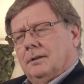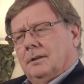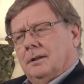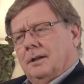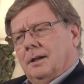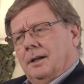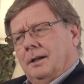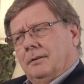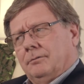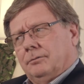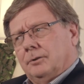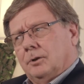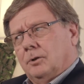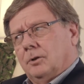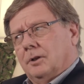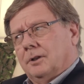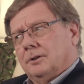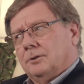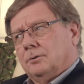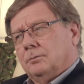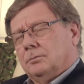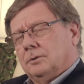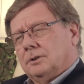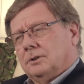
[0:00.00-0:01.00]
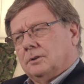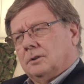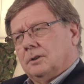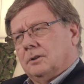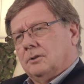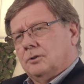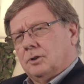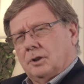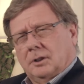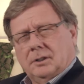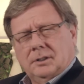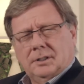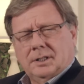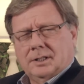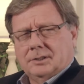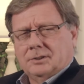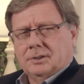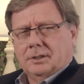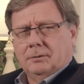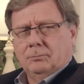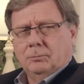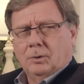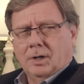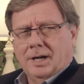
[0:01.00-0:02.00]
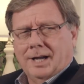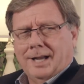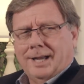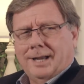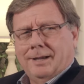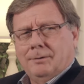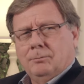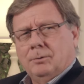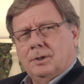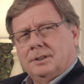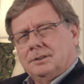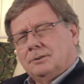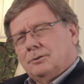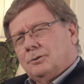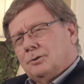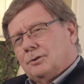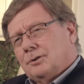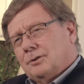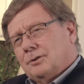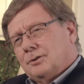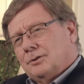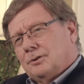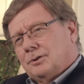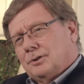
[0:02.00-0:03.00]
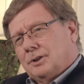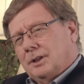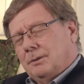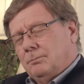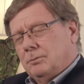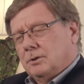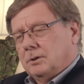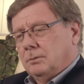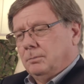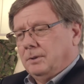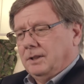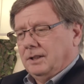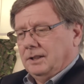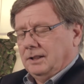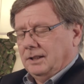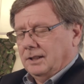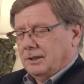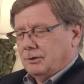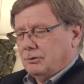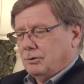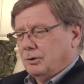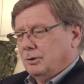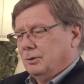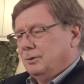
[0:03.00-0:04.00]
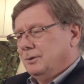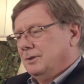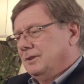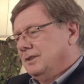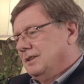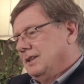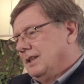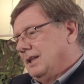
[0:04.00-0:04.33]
I, of course, was concerned. I said, why? What seems to be the issue?